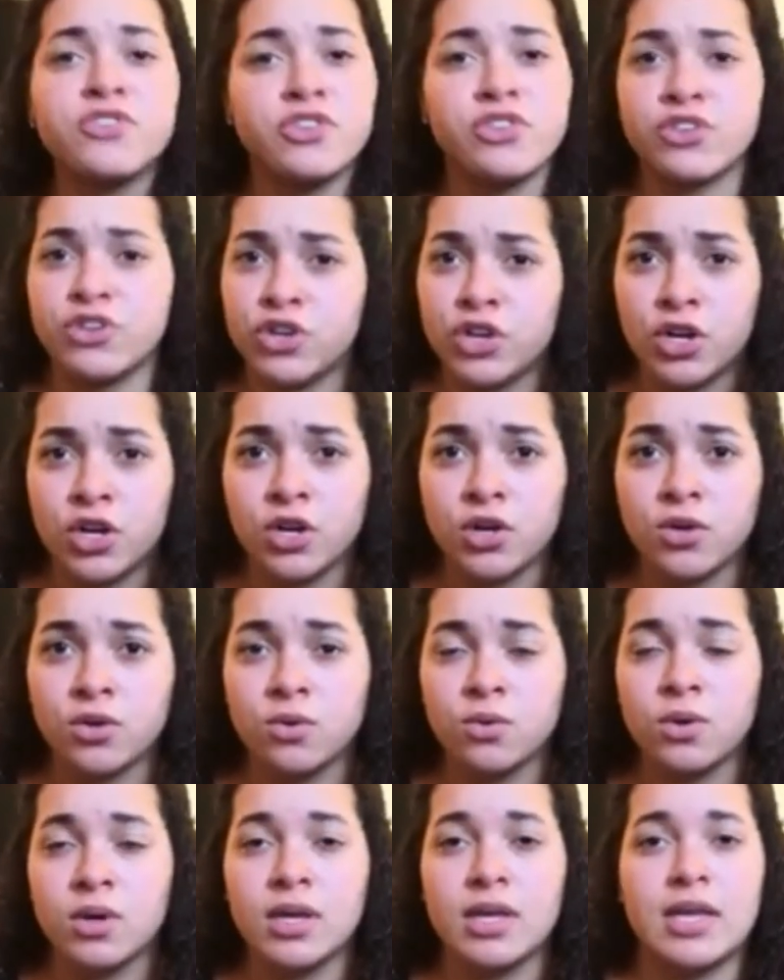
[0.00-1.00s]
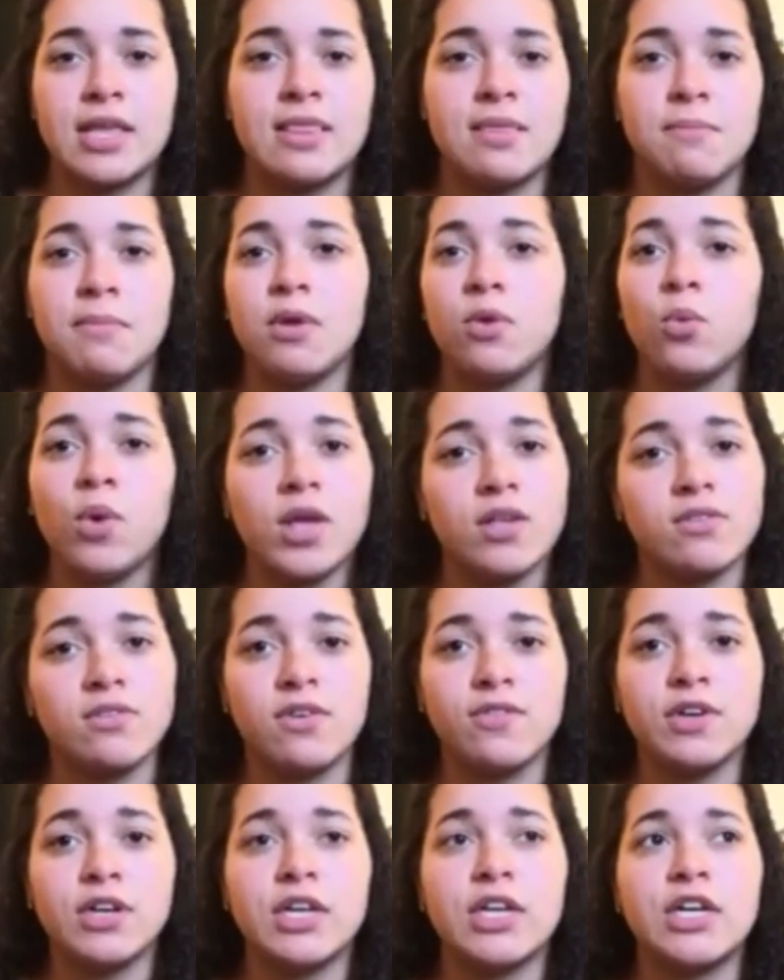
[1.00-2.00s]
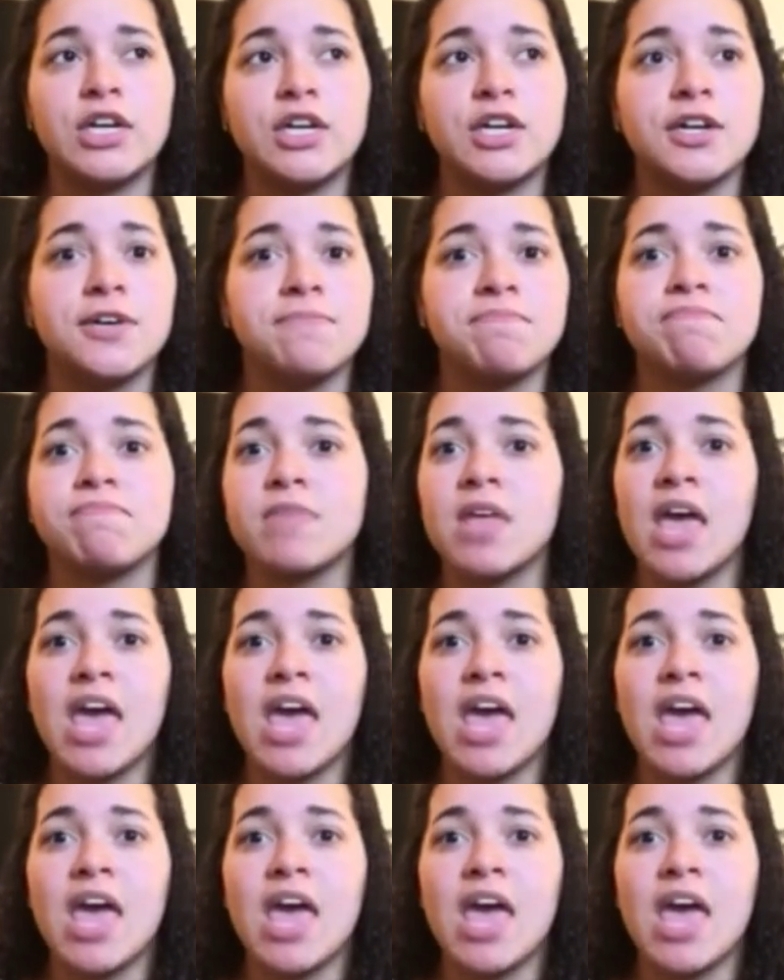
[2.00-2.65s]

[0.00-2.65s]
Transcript: snow in the Midwest over here.